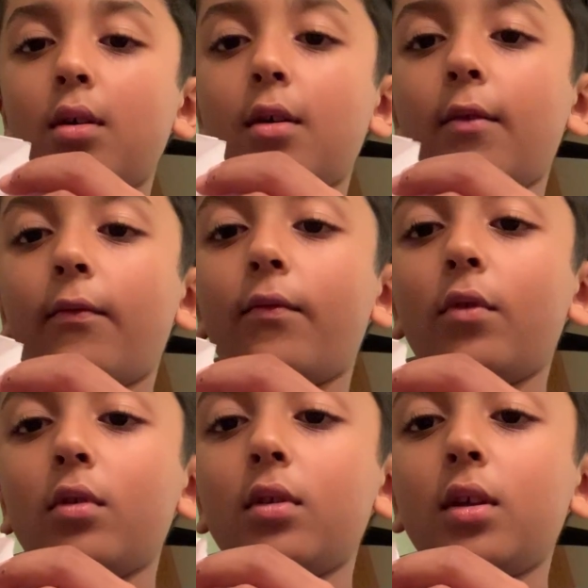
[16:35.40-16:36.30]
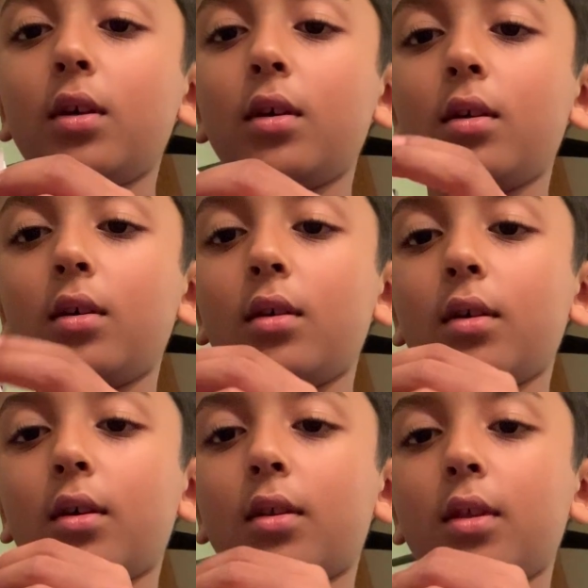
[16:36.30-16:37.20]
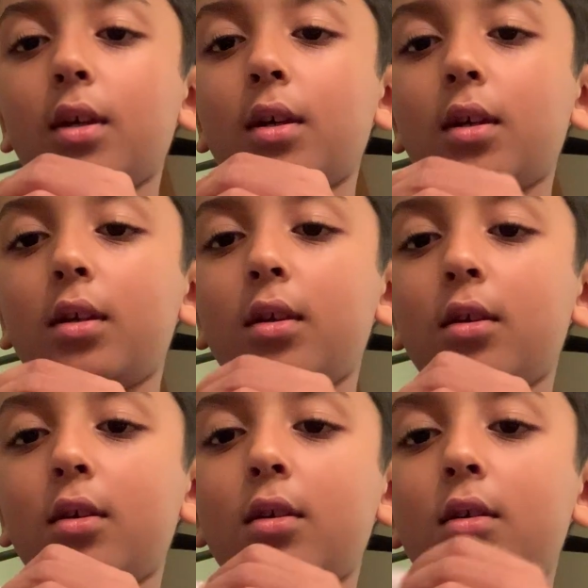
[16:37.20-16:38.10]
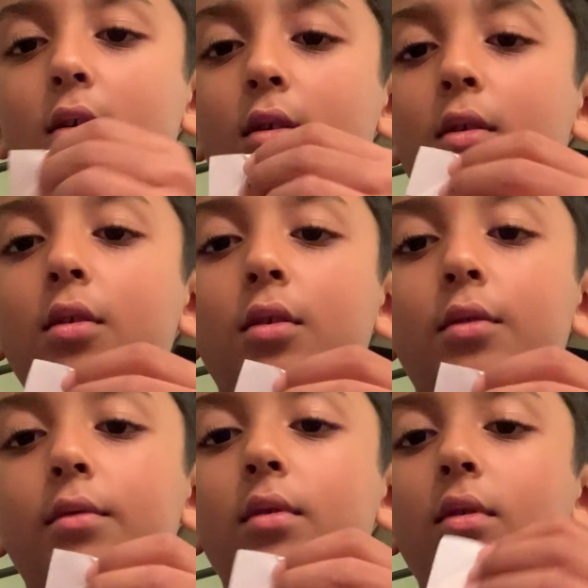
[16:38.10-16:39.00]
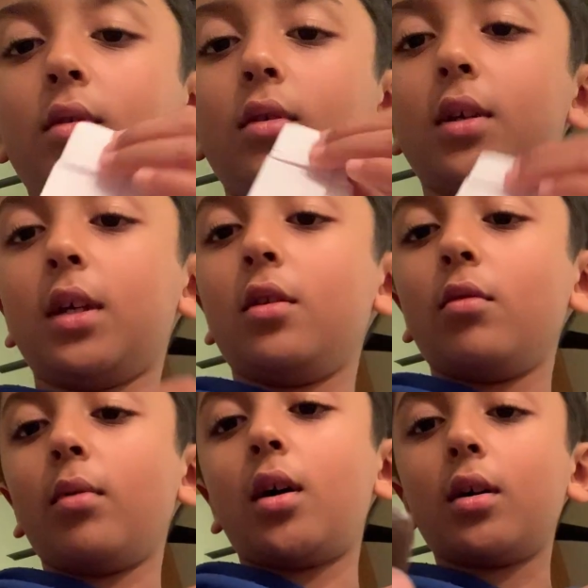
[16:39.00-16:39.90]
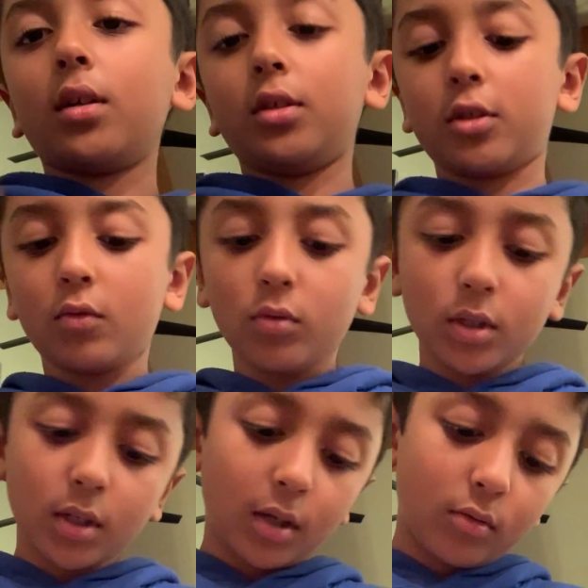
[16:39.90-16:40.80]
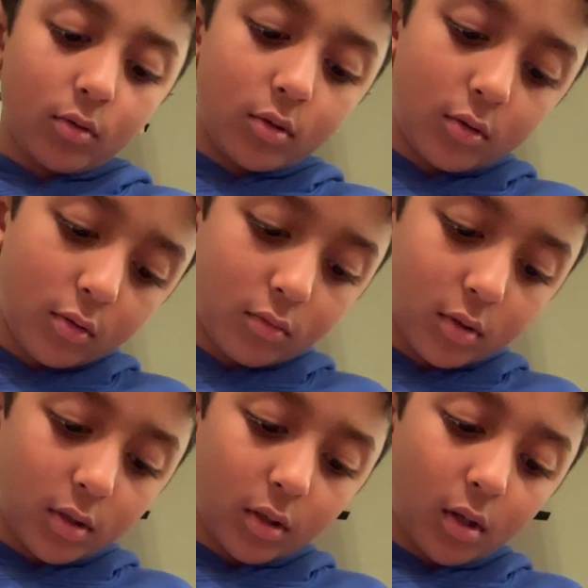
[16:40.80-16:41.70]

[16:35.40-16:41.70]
and fold it like this. And you get your rock and just crease onto it.